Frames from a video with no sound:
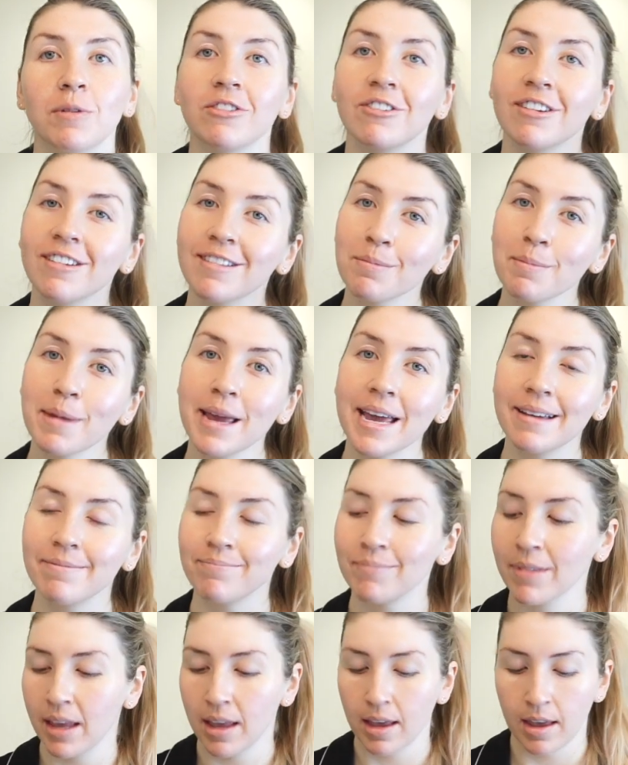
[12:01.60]
which is
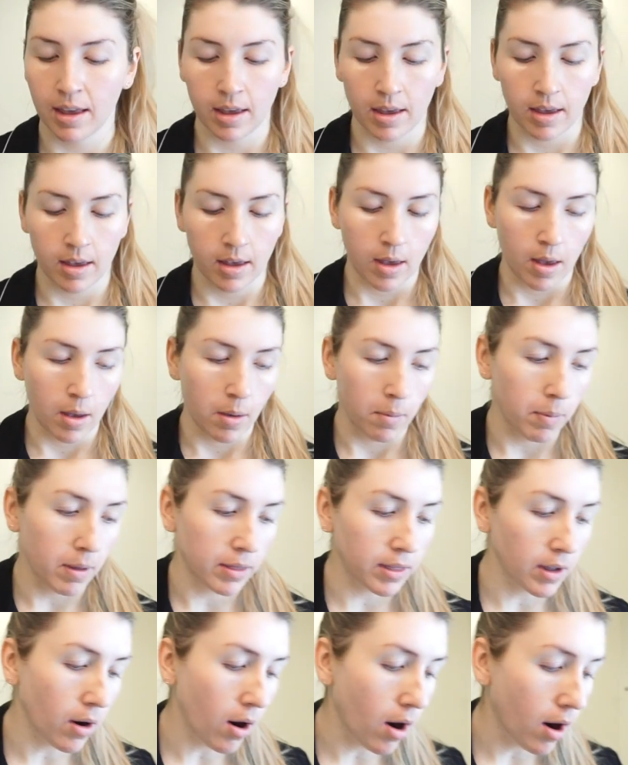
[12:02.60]
me.
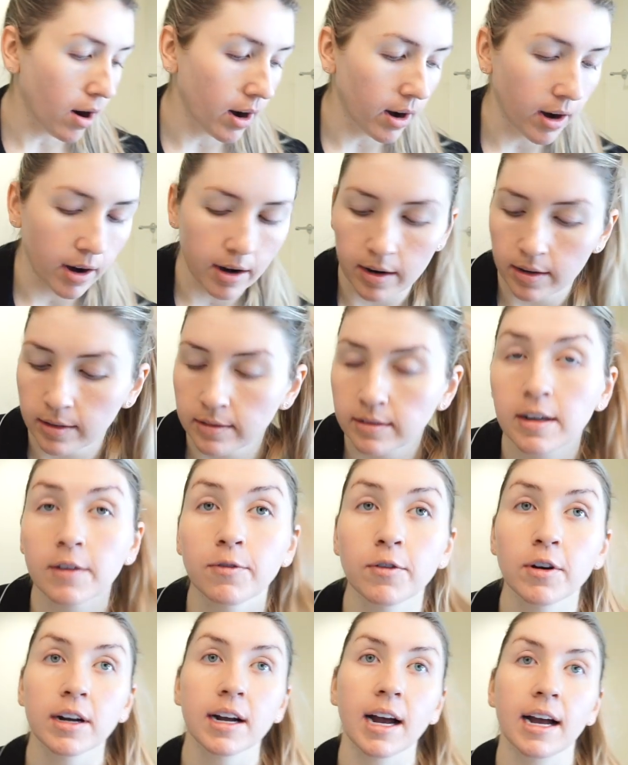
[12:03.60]
But there are
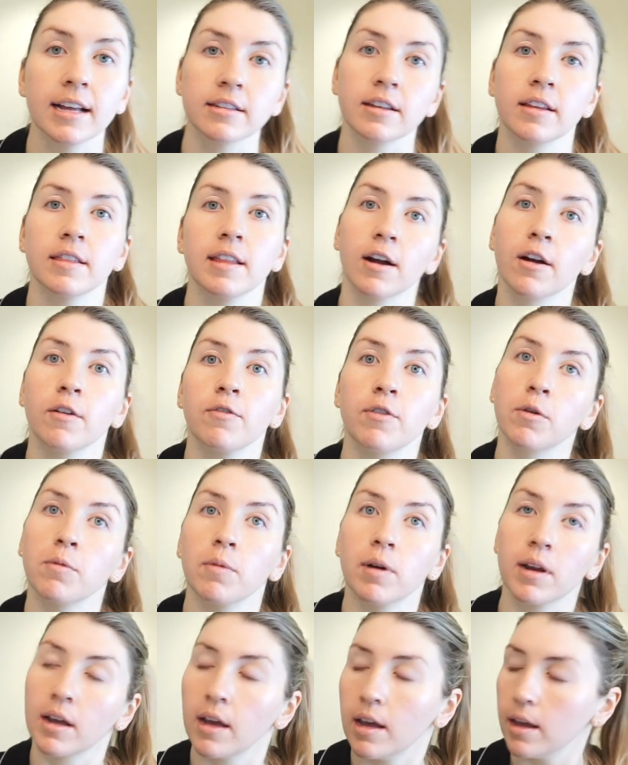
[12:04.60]
different kinds on there if you
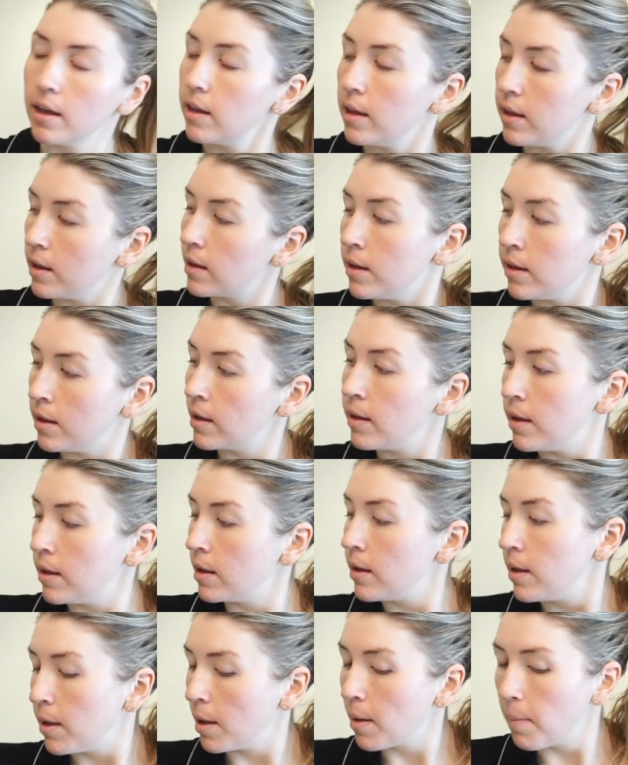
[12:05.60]
want to
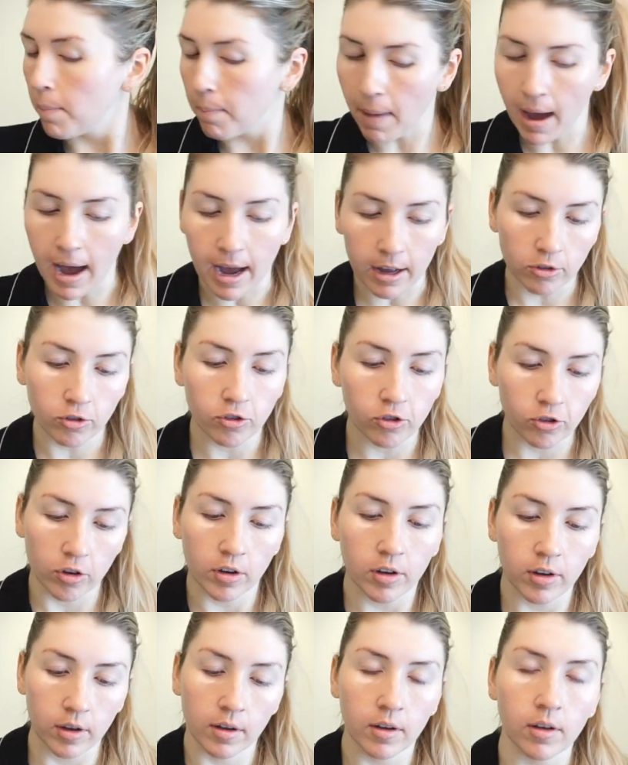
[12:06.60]

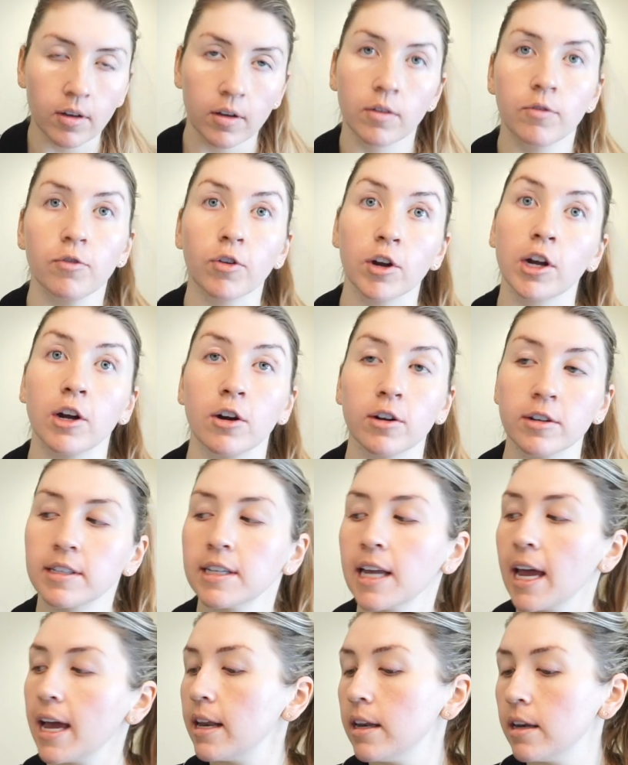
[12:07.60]
match for your
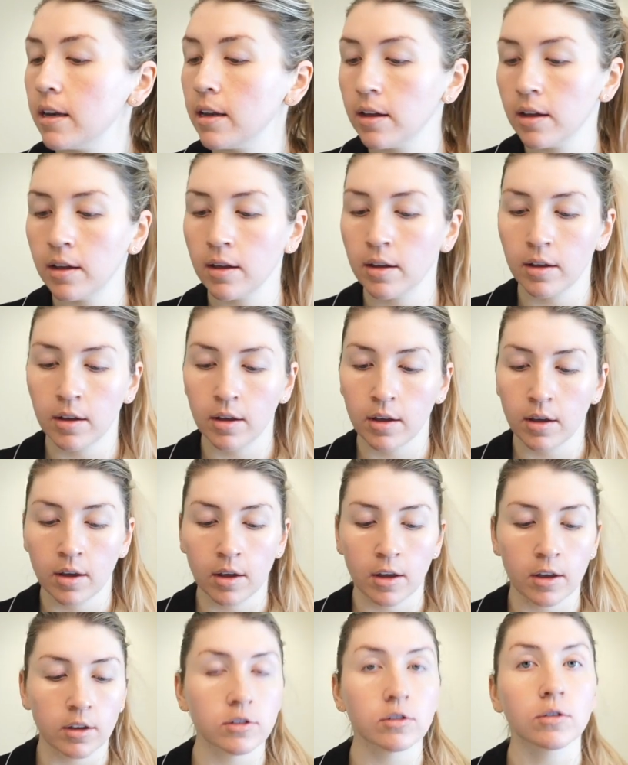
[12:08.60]
skin.
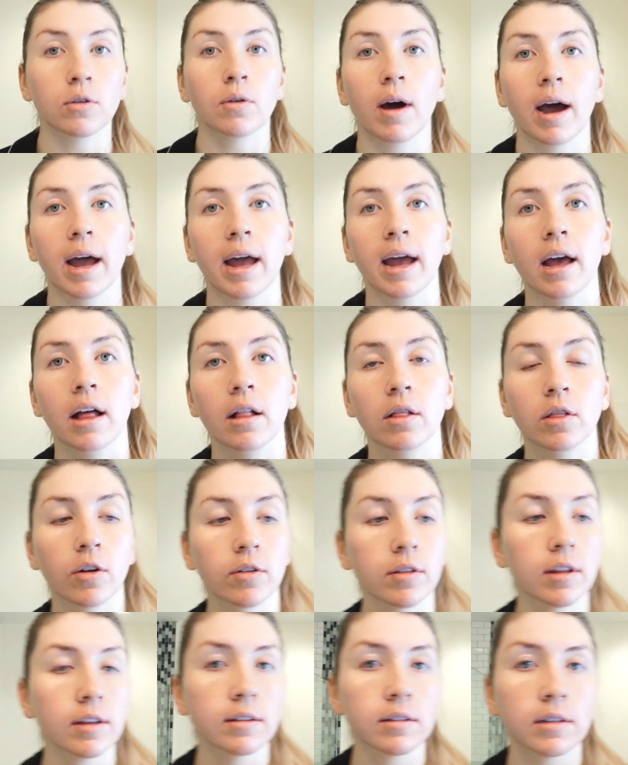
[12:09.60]
So I
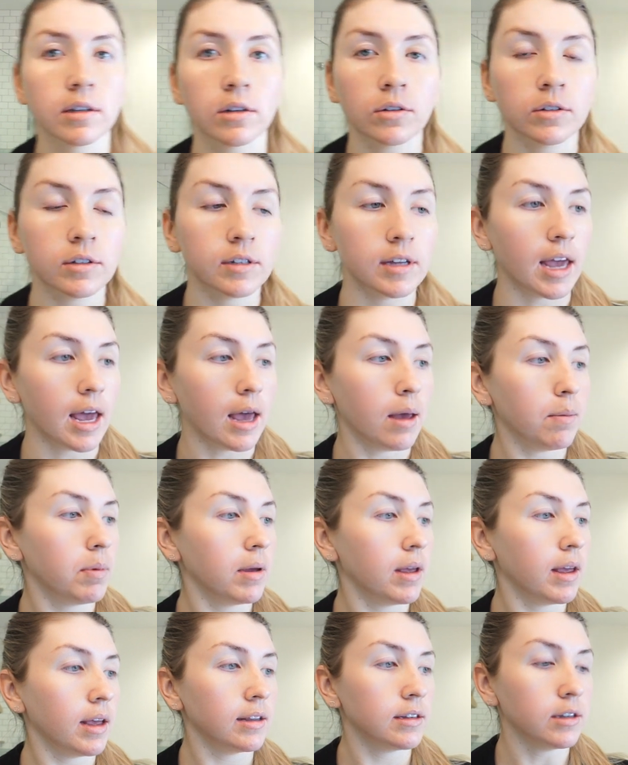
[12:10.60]
learned this little
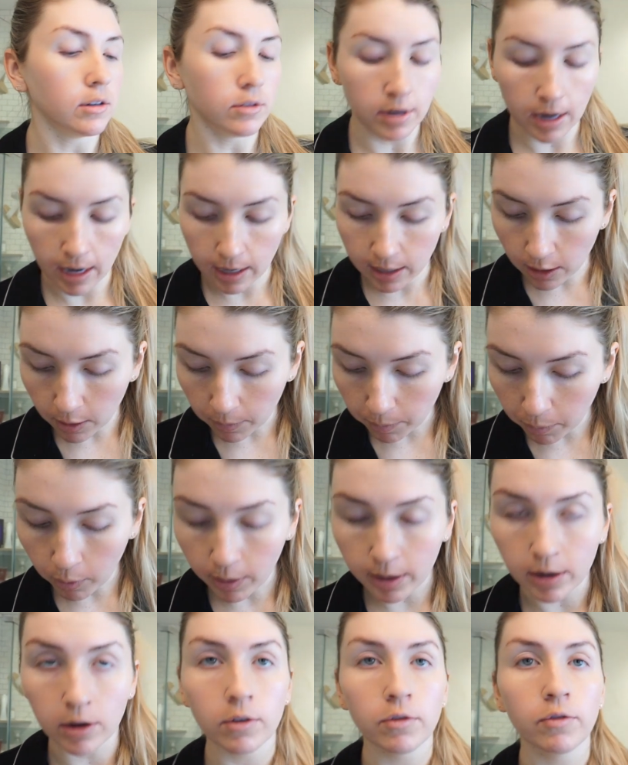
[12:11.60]
tip is you take your
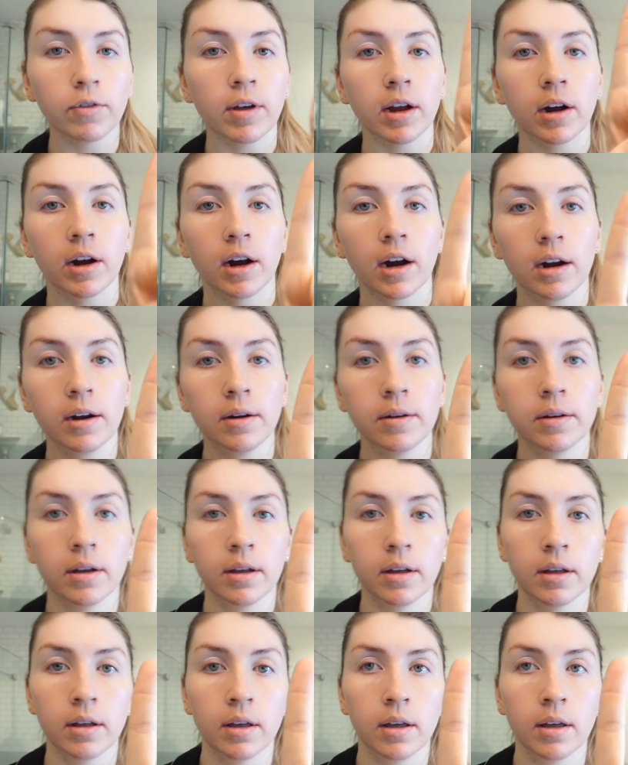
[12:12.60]
pointer finger